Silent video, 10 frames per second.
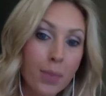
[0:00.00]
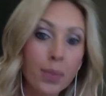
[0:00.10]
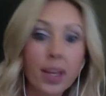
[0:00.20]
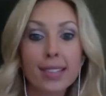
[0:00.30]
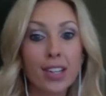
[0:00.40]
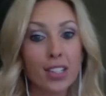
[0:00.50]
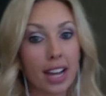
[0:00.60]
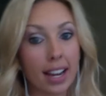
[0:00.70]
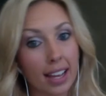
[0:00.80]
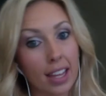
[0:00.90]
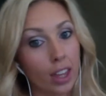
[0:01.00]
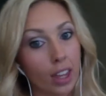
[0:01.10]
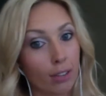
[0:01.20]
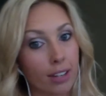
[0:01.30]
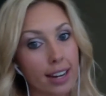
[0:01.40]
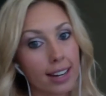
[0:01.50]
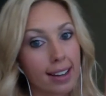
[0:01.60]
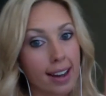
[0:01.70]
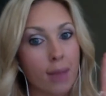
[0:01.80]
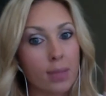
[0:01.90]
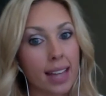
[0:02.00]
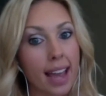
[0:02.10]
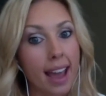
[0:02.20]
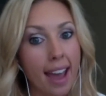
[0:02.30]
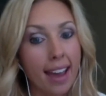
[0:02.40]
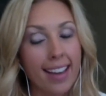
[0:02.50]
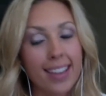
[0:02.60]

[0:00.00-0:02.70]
because I check in 3 times a day.